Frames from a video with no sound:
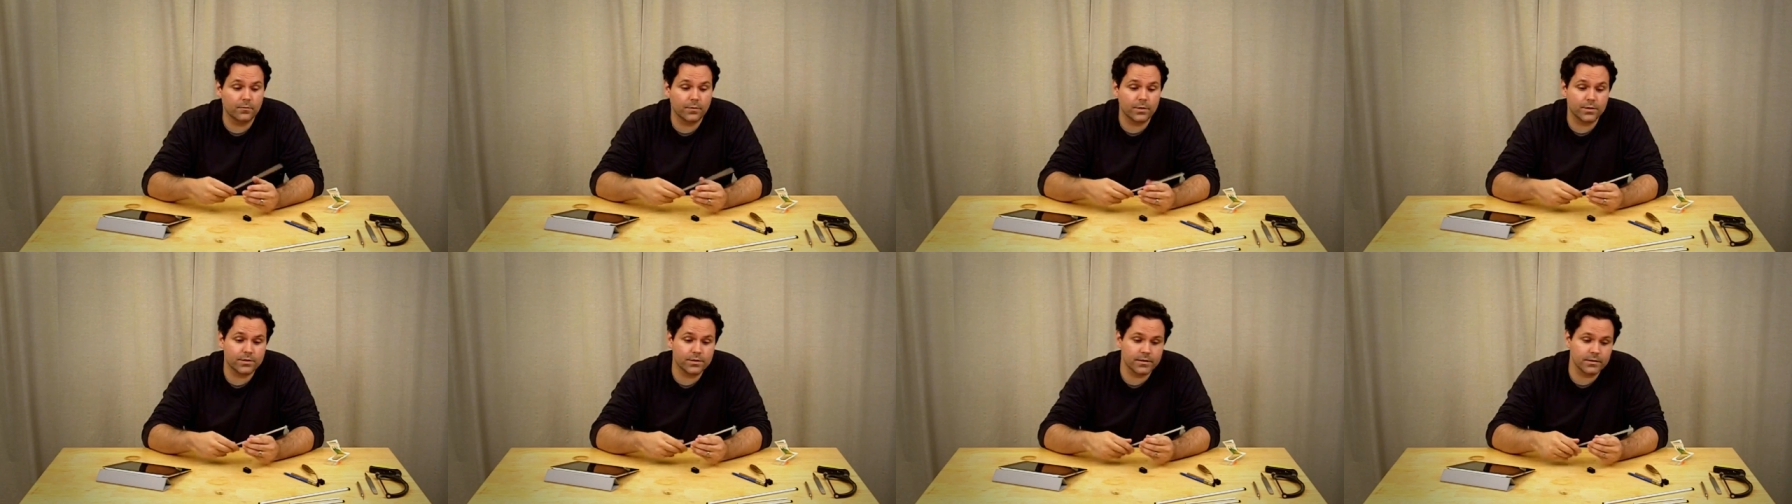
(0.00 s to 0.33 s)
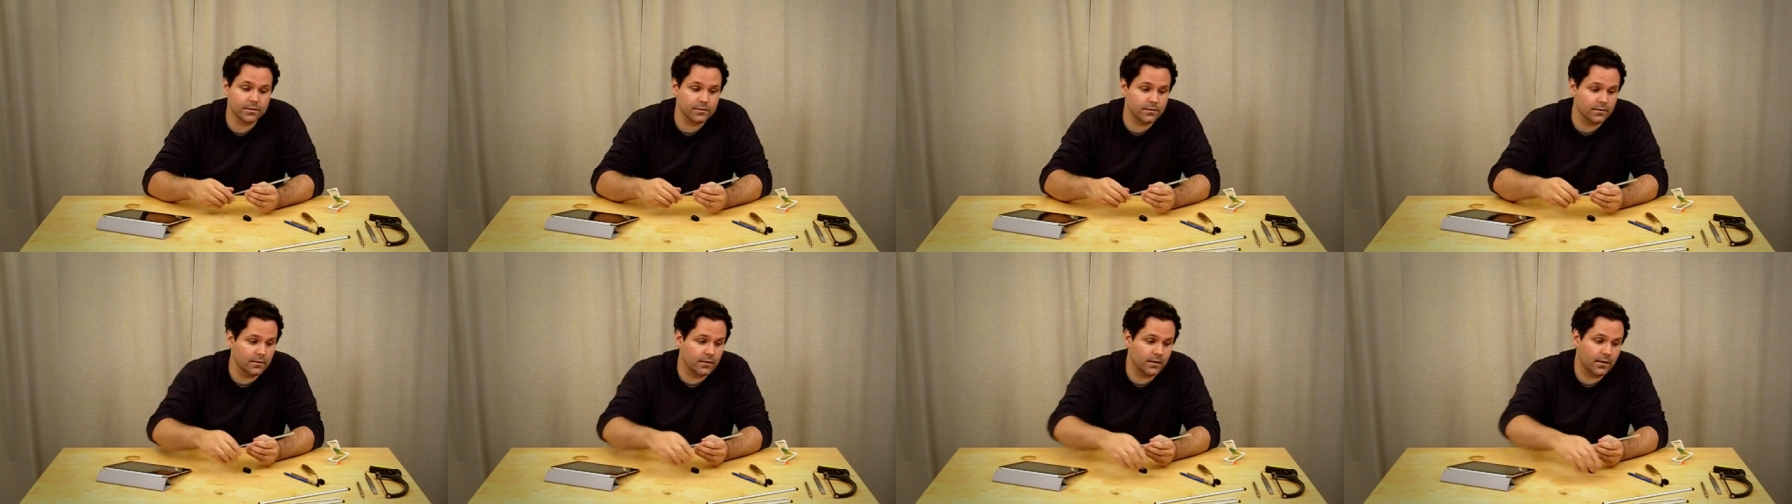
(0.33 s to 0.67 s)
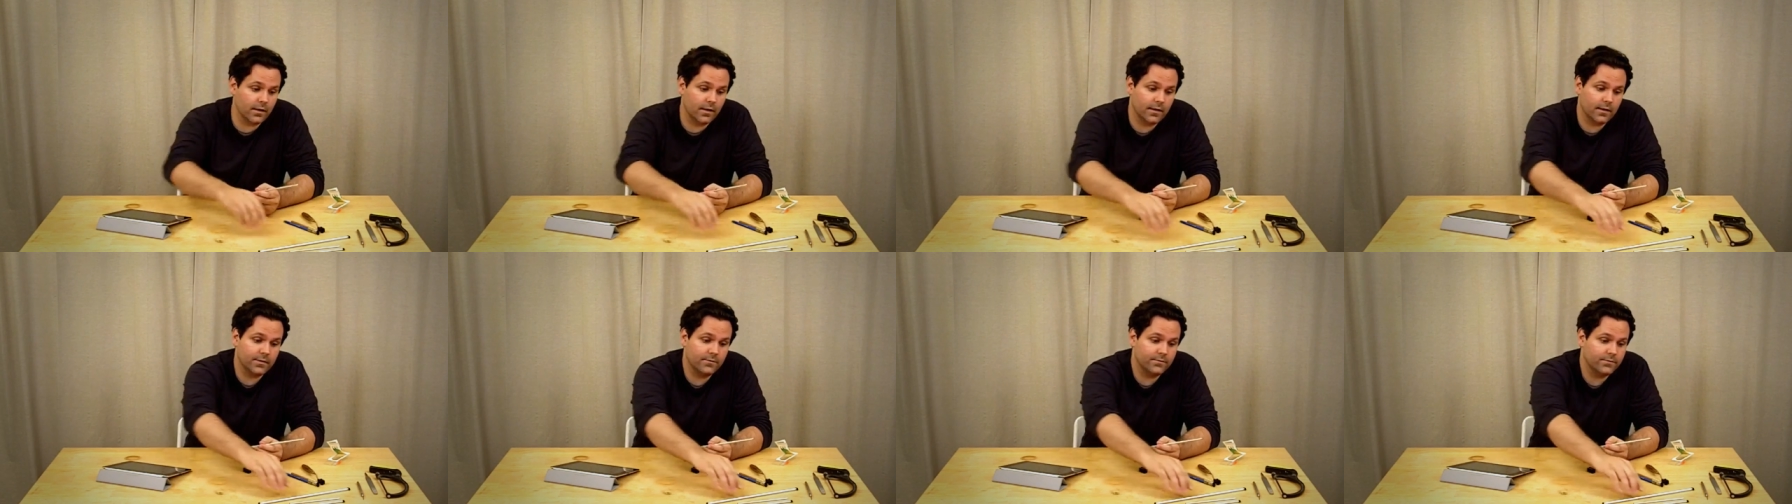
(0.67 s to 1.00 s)
which
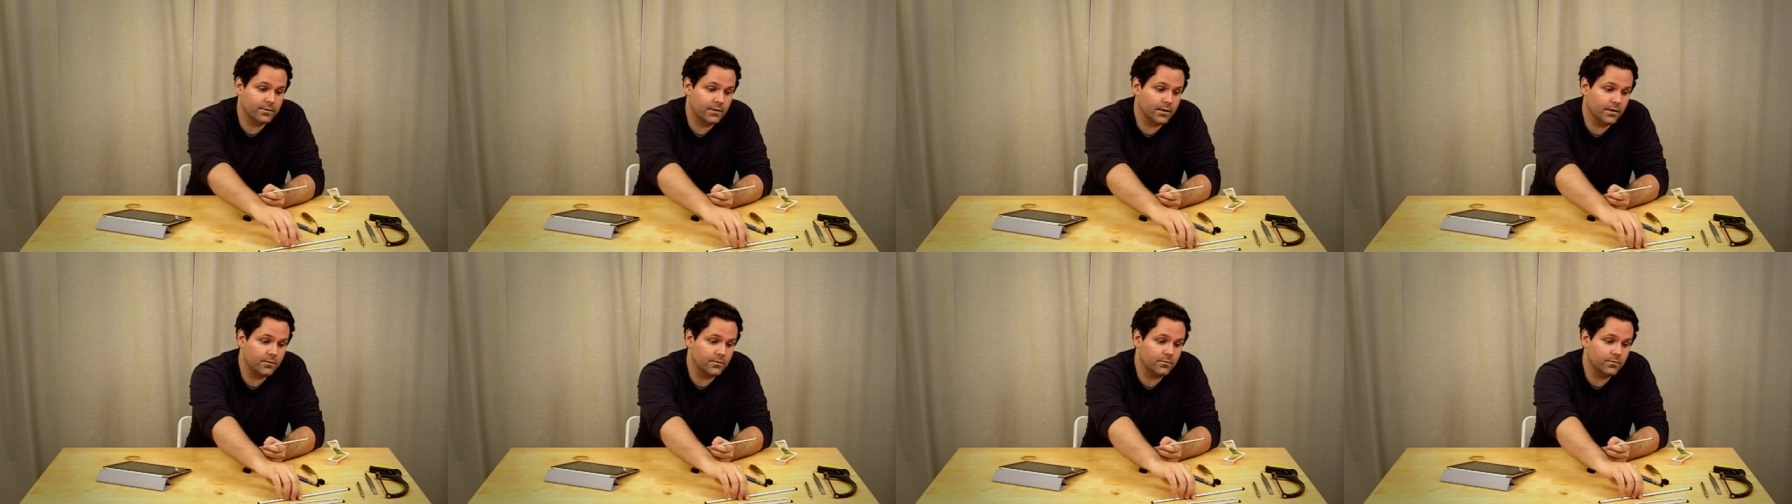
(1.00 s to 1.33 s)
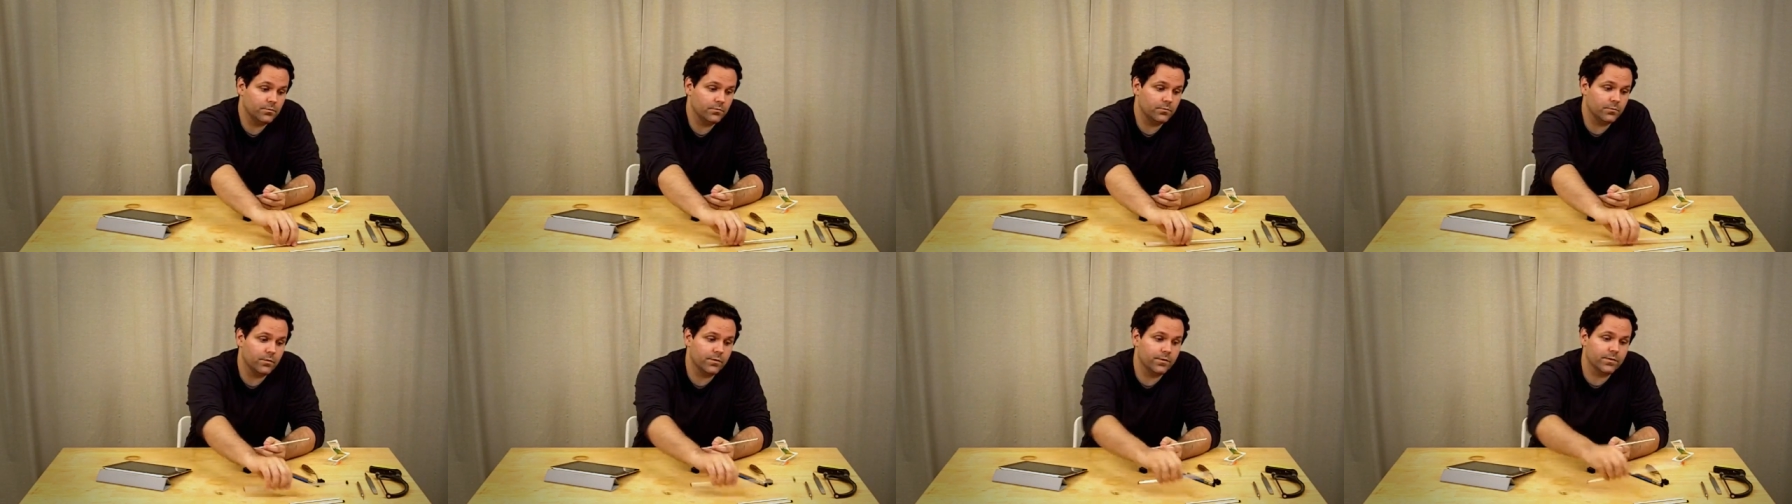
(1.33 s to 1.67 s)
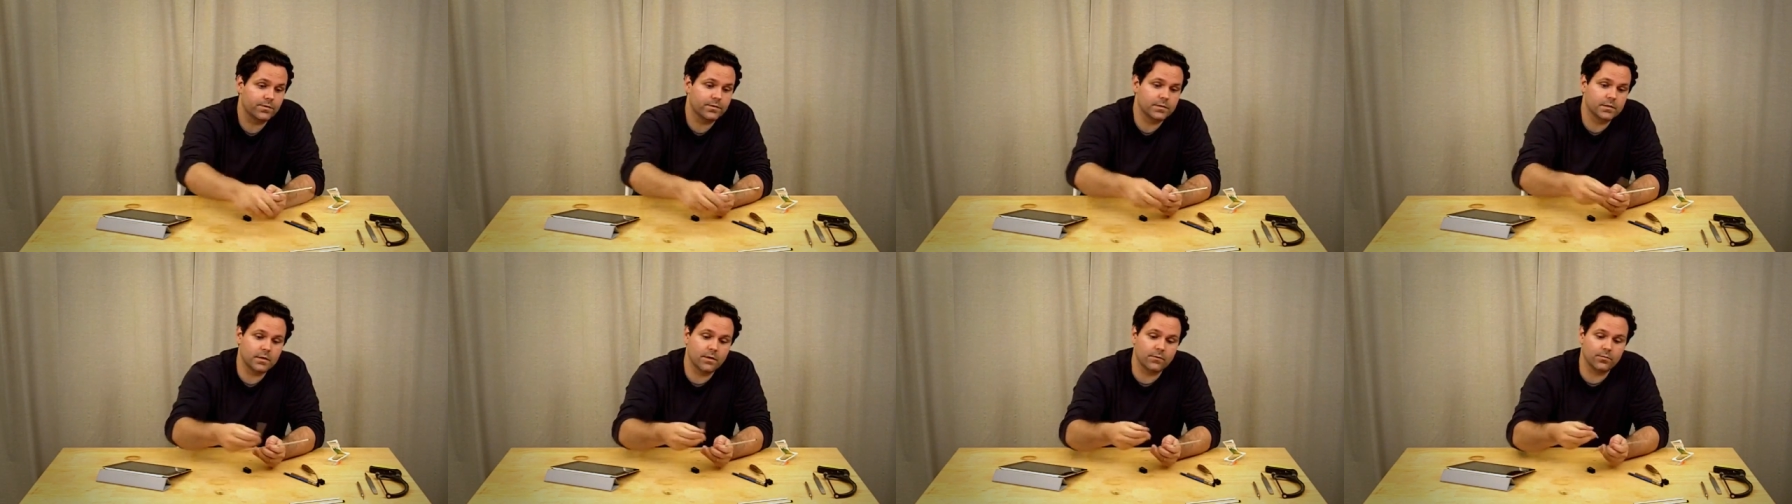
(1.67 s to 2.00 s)
I have done
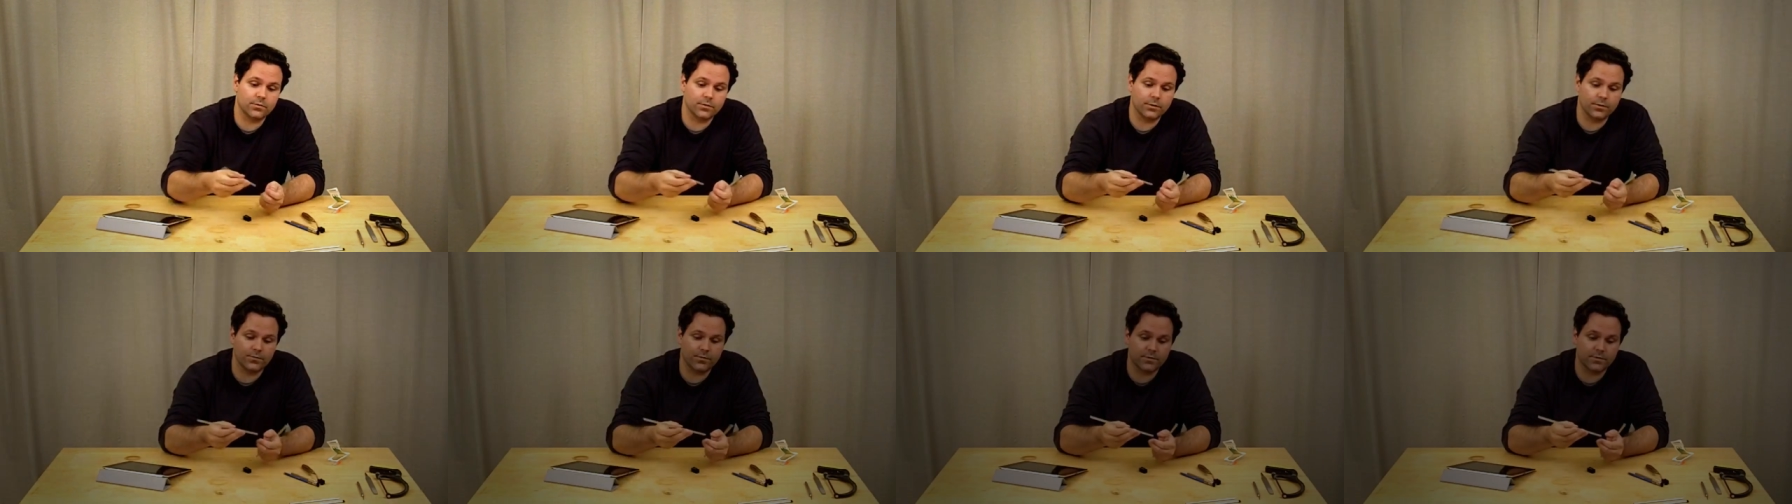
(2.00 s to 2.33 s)
with several